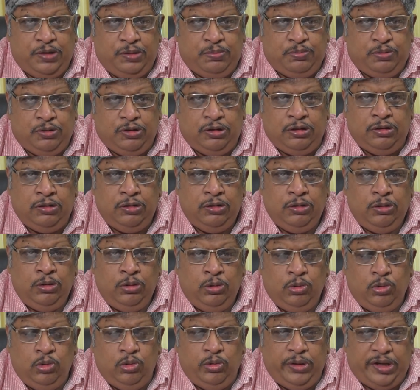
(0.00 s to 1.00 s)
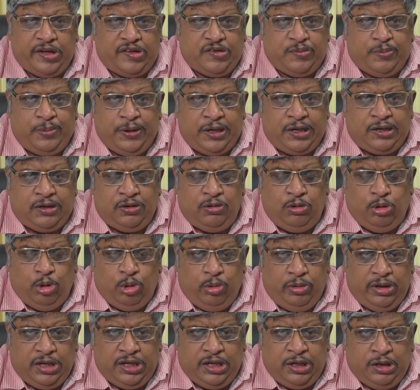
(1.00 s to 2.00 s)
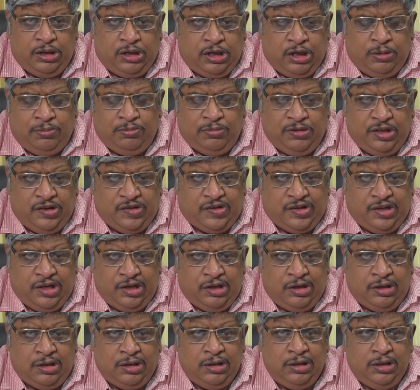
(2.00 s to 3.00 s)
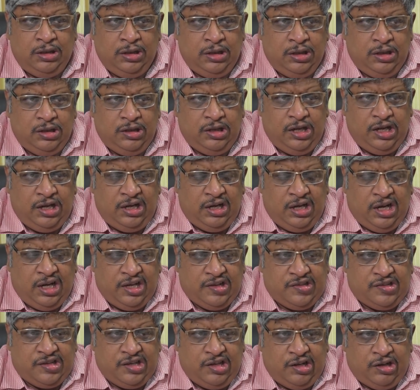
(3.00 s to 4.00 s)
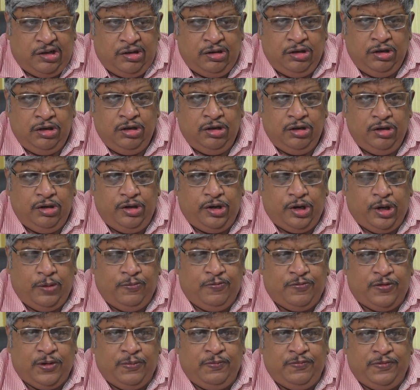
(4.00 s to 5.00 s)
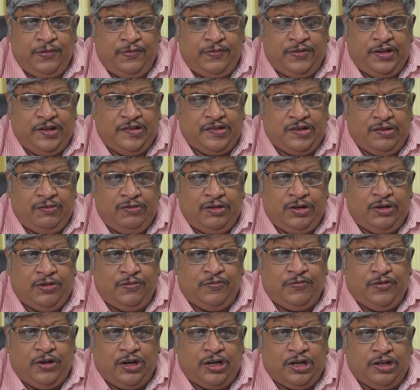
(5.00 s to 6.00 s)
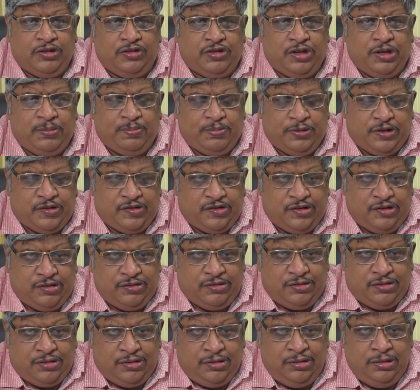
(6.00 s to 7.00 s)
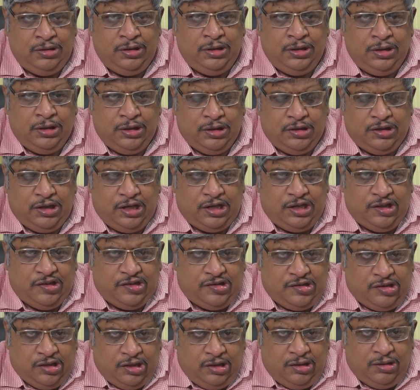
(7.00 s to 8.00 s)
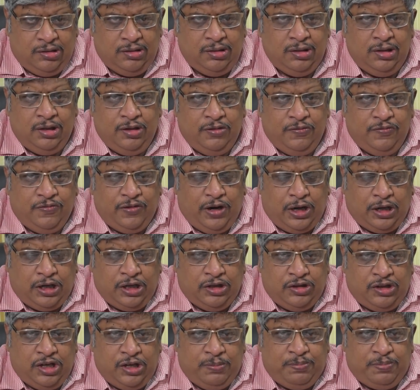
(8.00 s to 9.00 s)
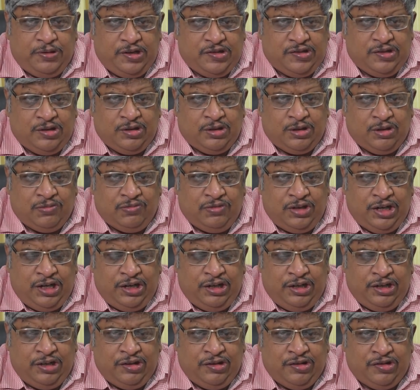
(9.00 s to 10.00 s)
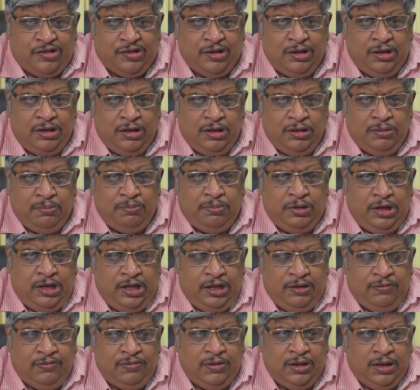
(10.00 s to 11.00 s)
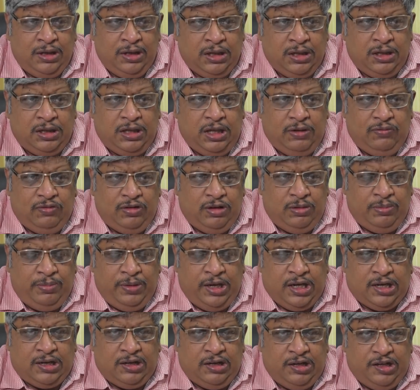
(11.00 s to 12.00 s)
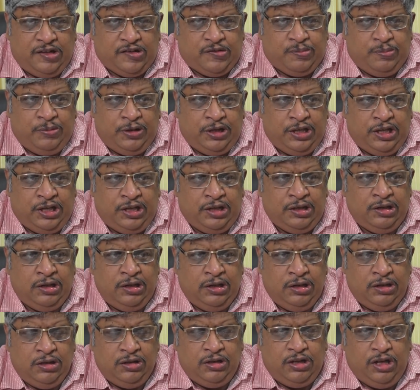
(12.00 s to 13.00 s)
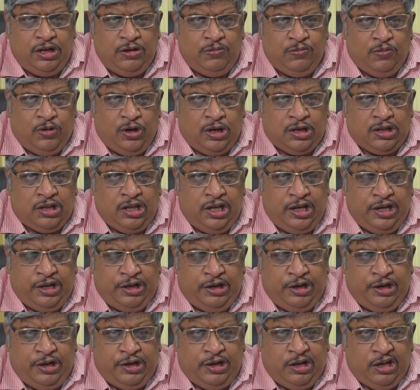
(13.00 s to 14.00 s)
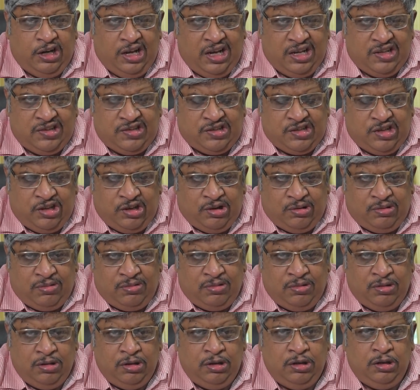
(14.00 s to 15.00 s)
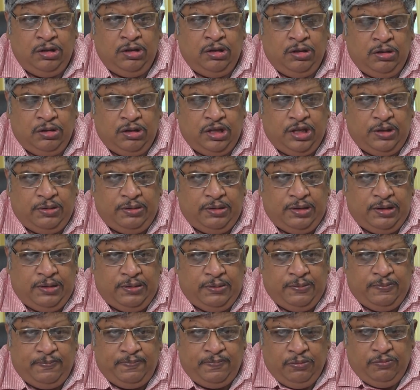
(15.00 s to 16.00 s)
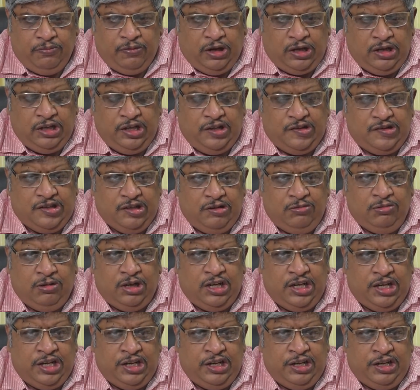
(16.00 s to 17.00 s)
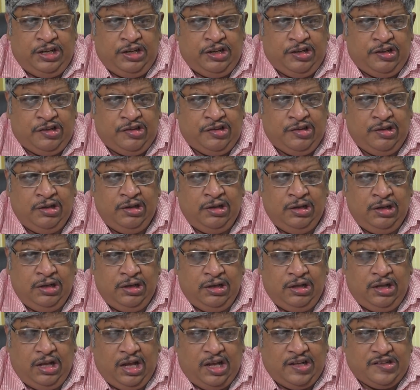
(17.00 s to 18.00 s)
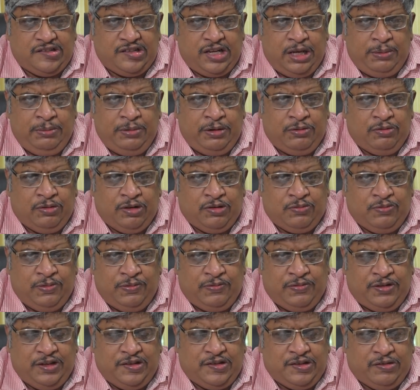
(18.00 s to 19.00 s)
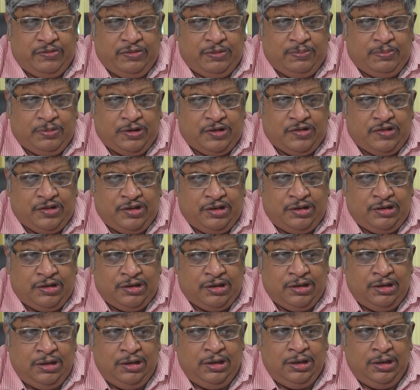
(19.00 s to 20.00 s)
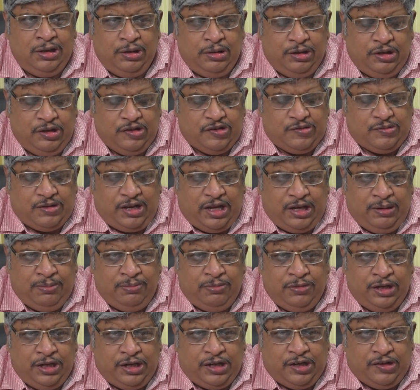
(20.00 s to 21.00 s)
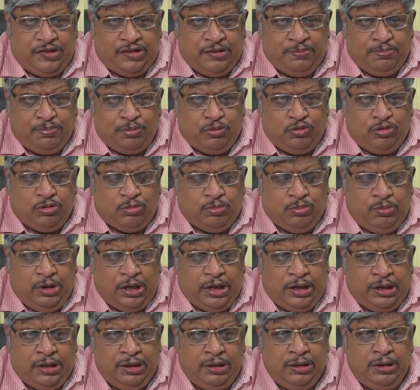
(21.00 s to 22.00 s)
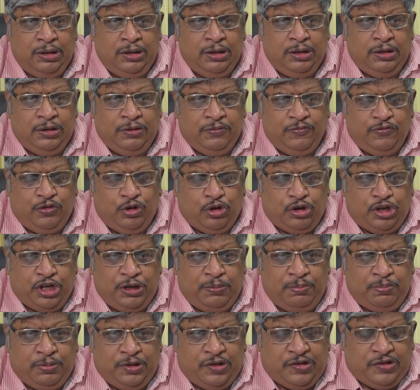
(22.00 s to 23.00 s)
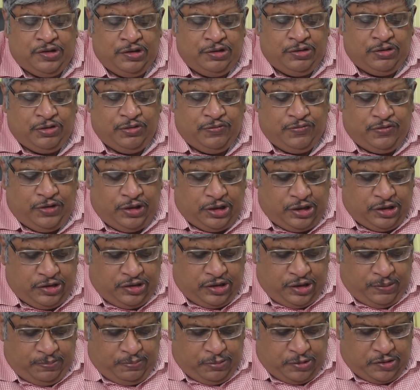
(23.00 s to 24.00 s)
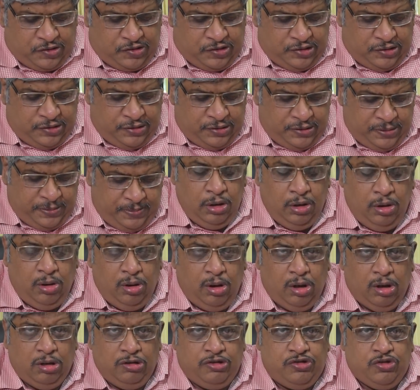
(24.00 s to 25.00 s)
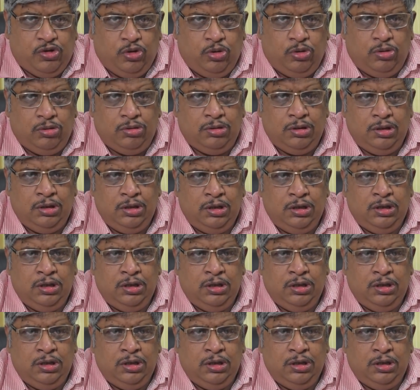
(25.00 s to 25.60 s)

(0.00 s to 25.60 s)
people who expect lower income this year than last year dropped from 57 to 43%. That is still 43% of the Indians believe they will make less money than what they did last year. The only silver lining is last time it was 57%. This time it has improved by 14% to 43%. Also,